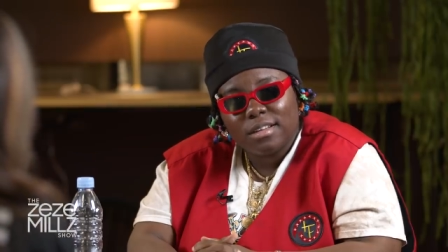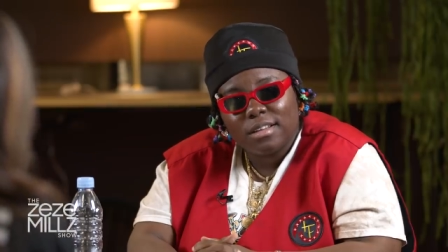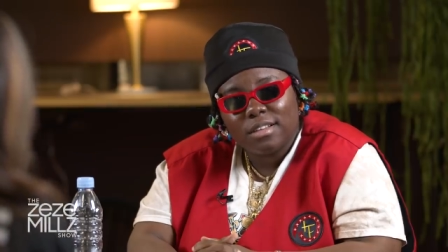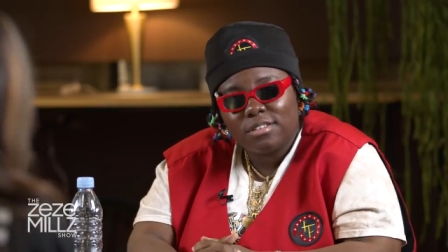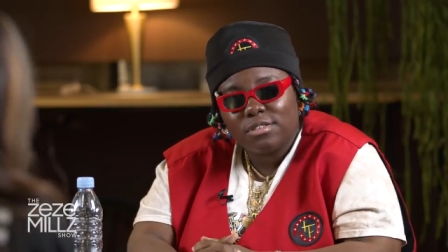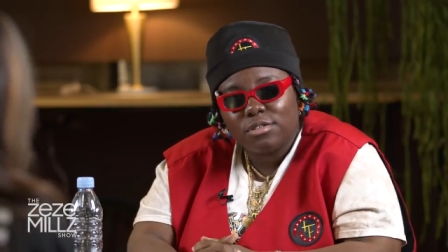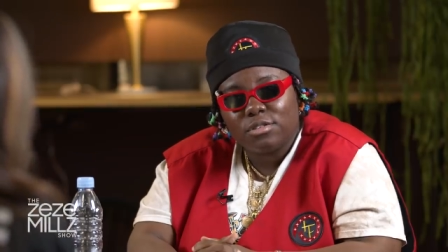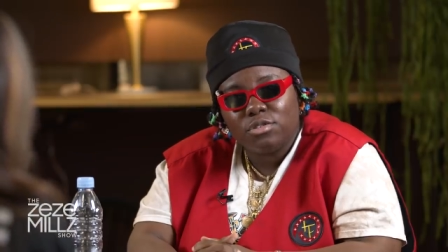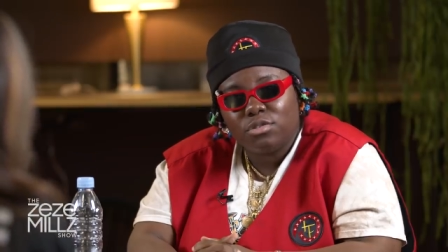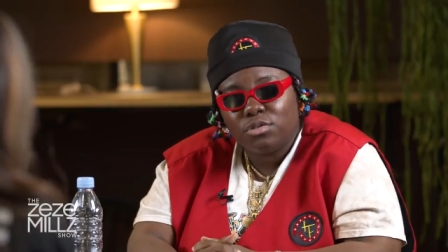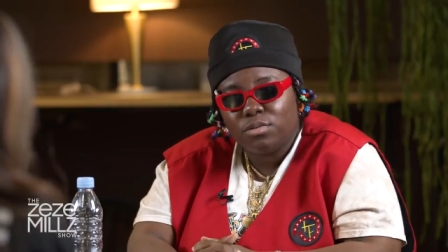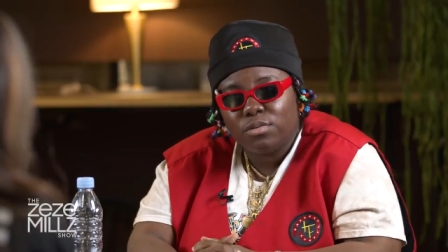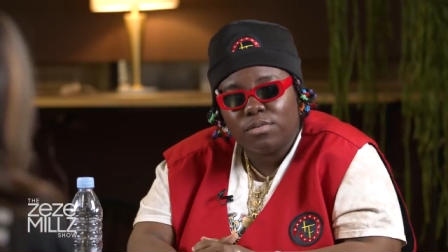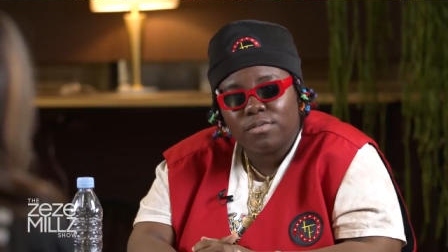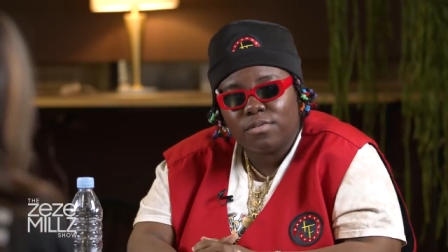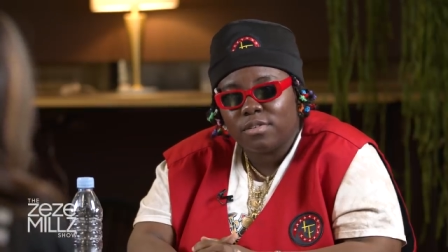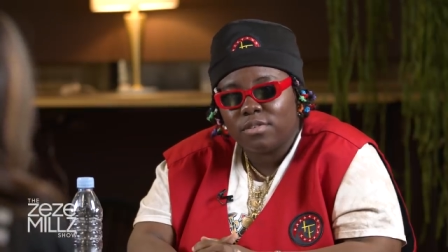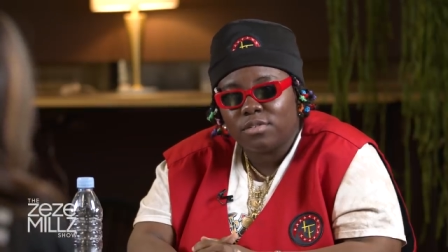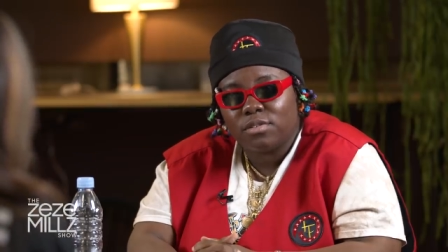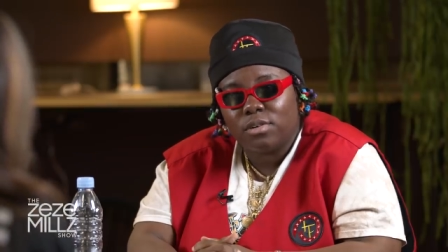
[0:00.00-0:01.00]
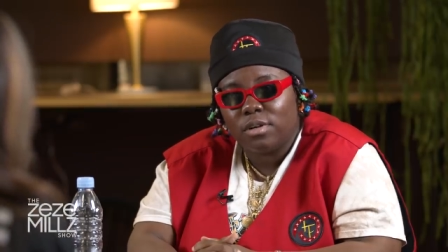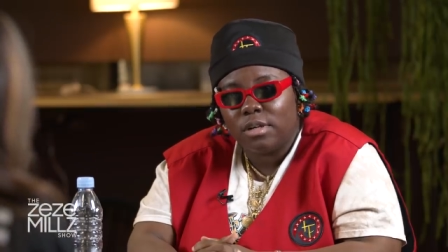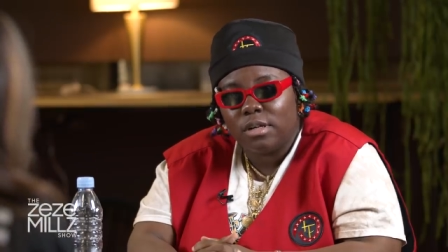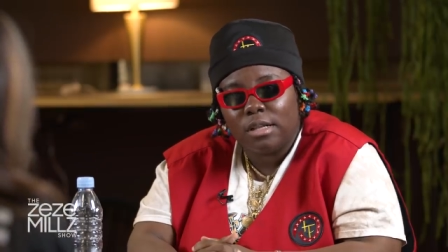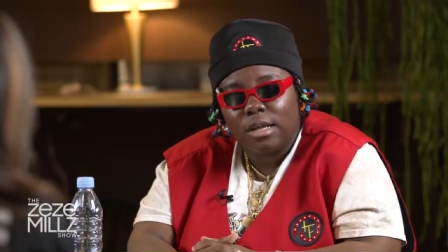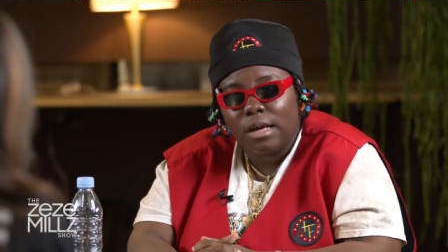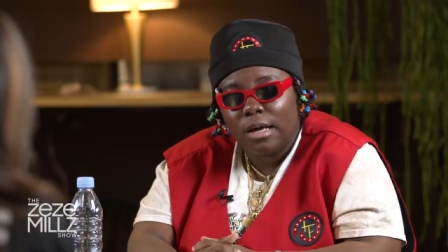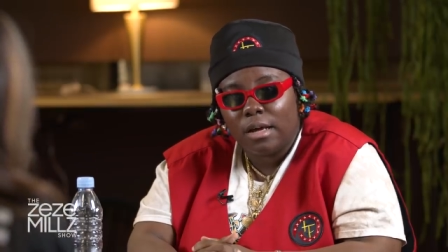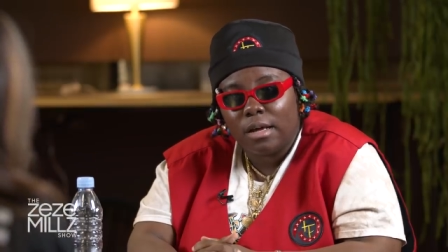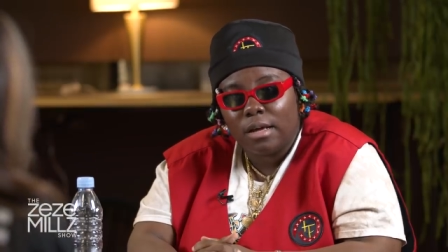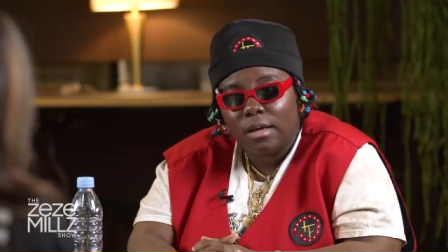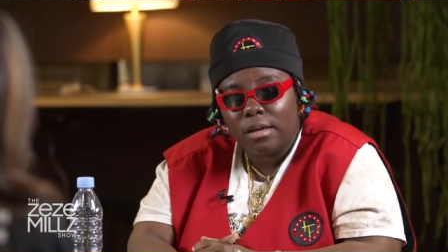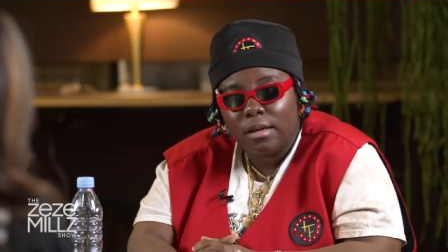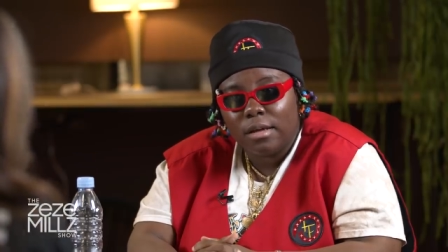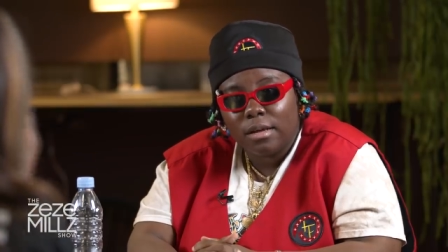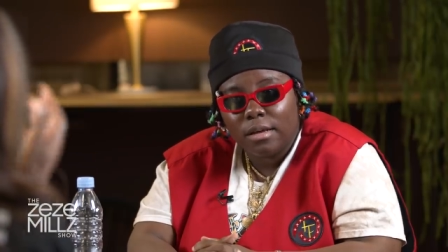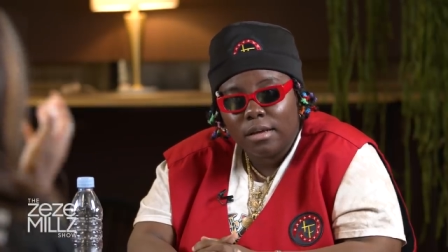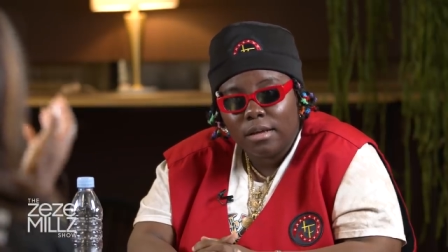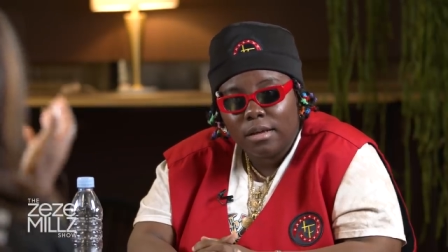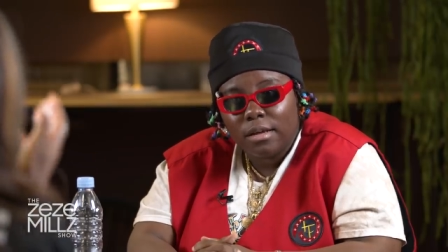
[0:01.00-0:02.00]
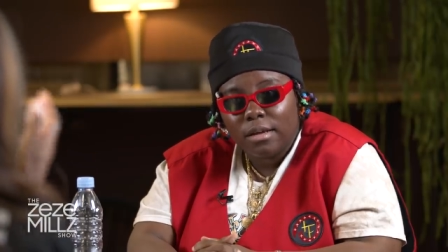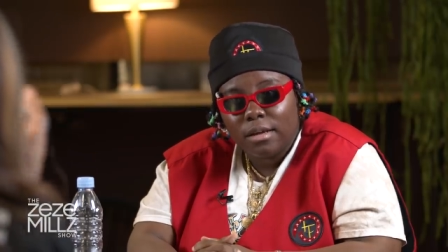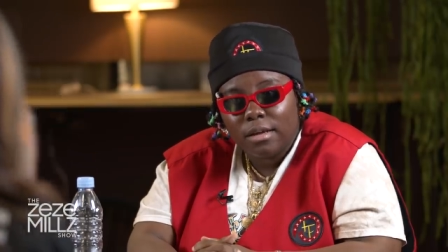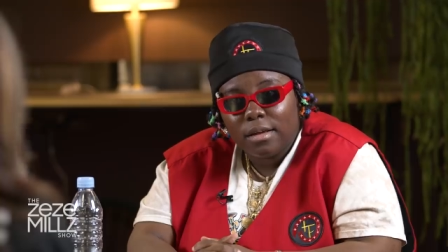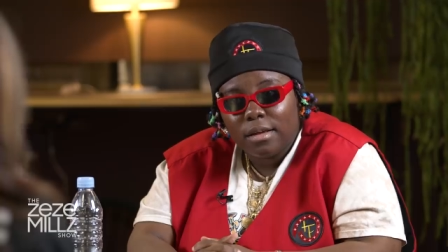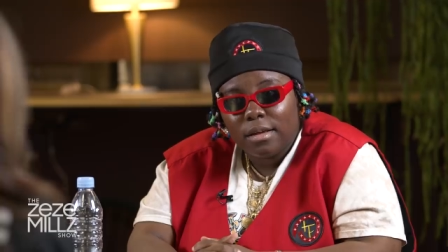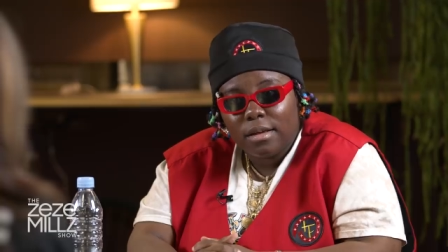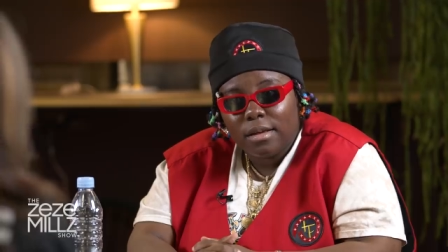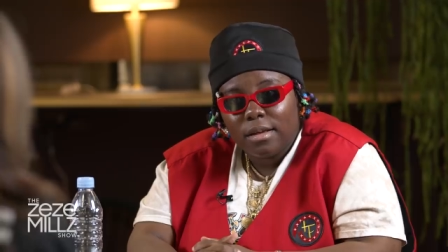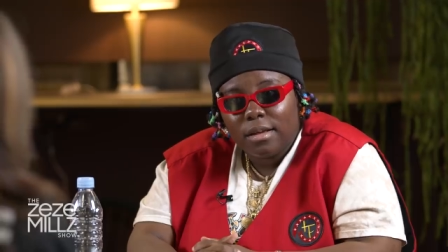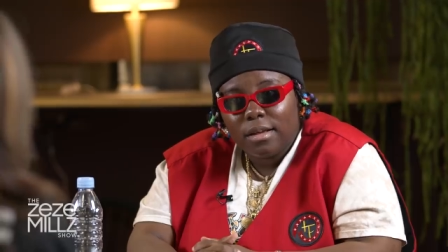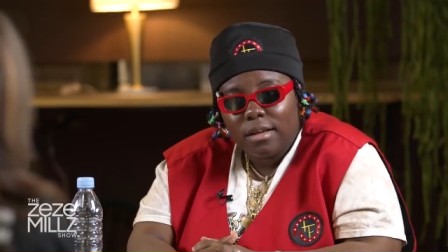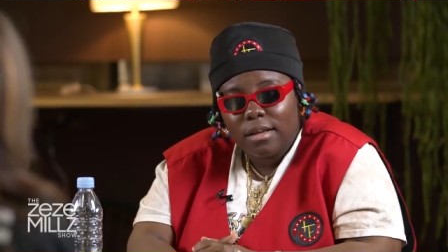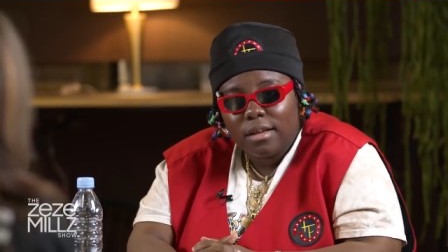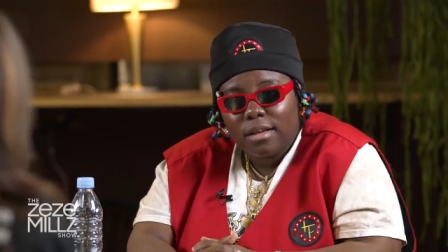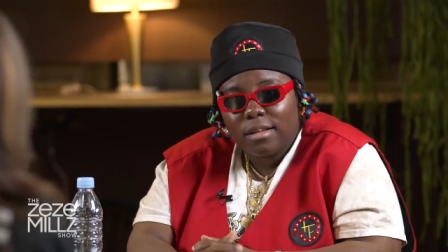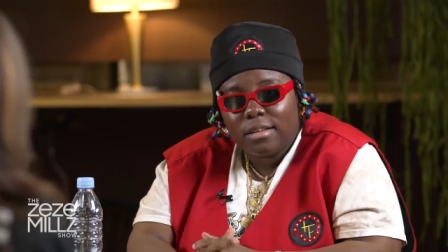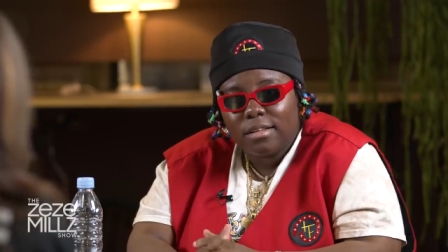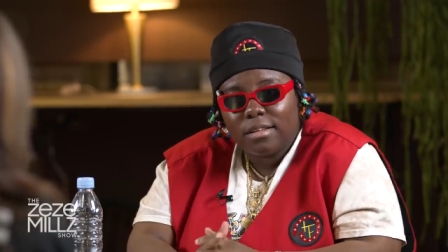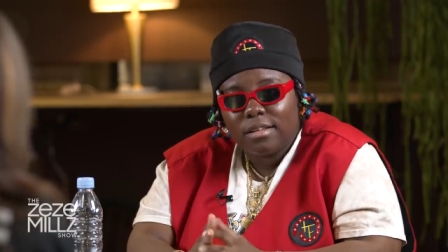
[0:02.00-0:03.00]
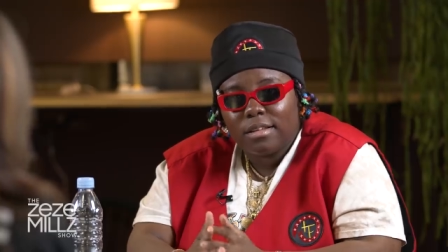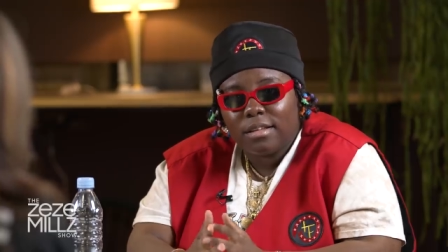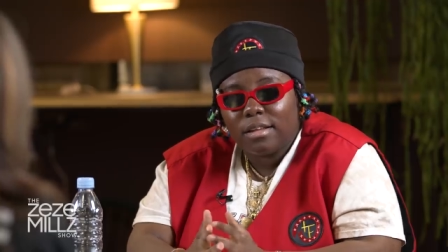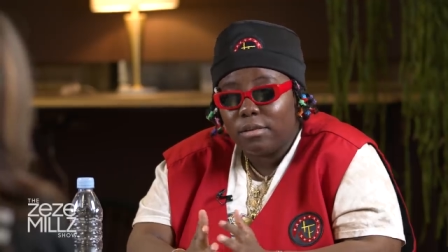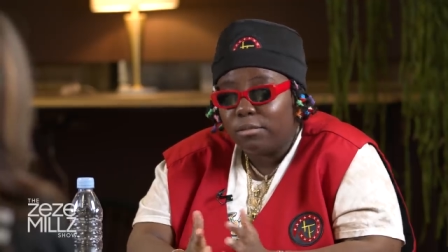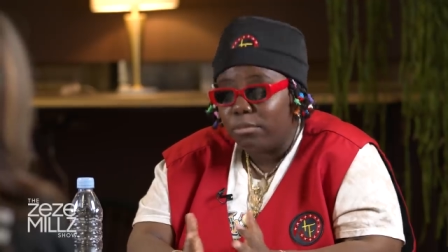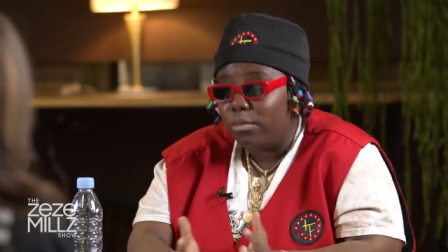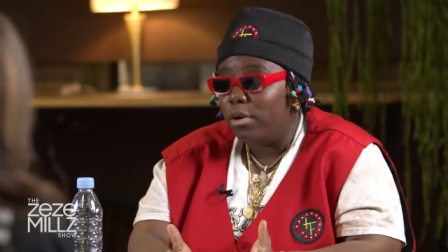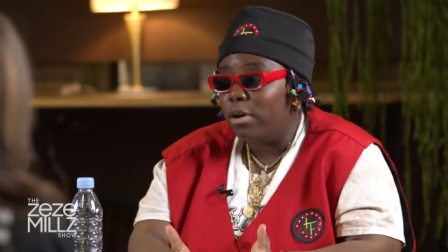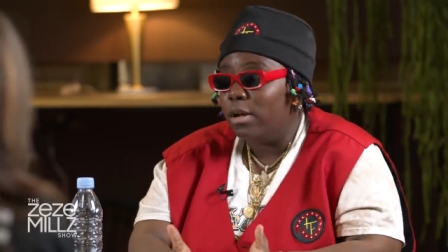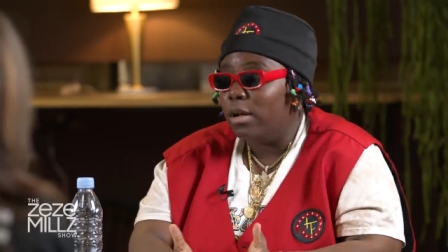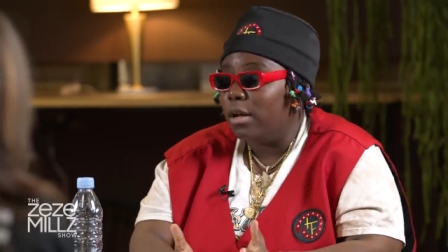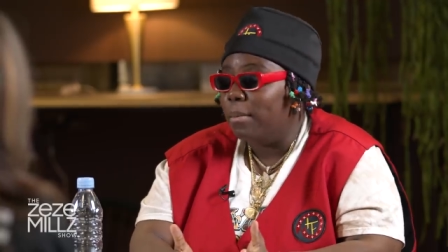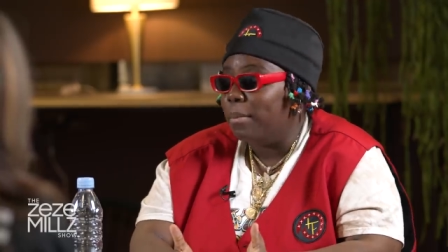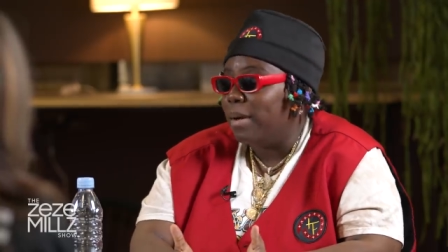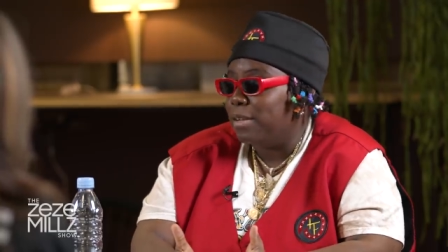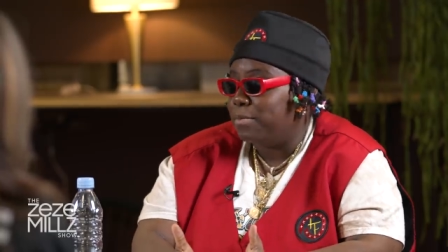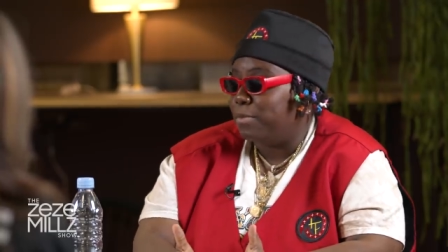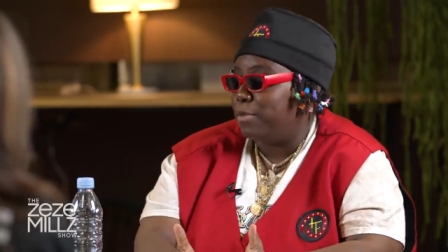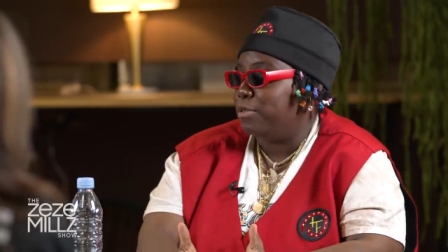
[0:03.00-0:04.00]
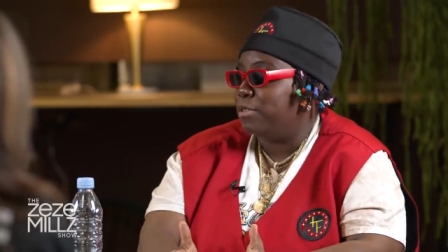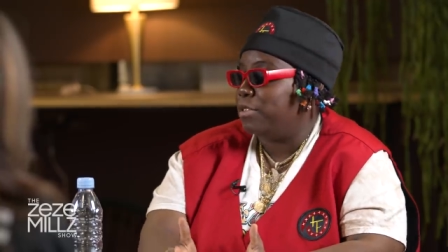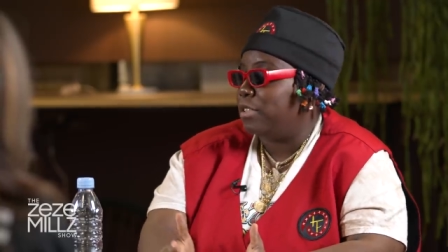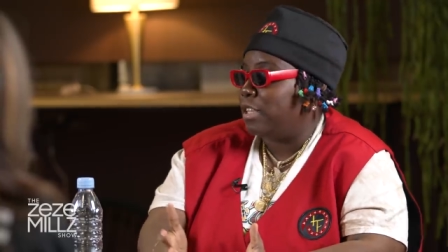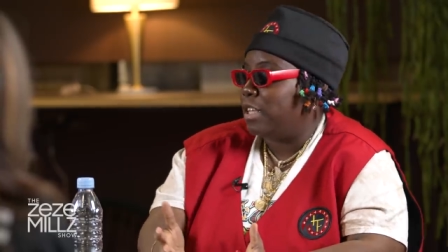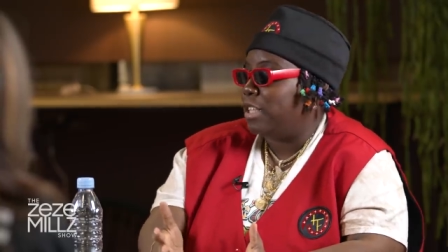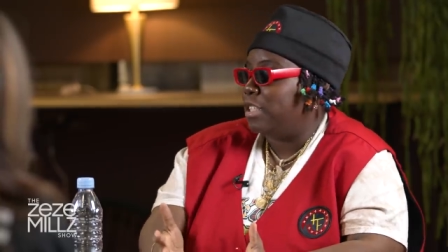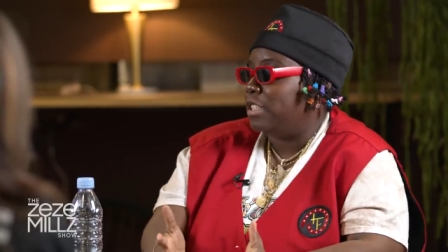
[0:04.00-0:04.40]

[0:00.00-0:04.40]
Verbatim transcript: It's the truth, it's not a lie. True. What am I supposed to say?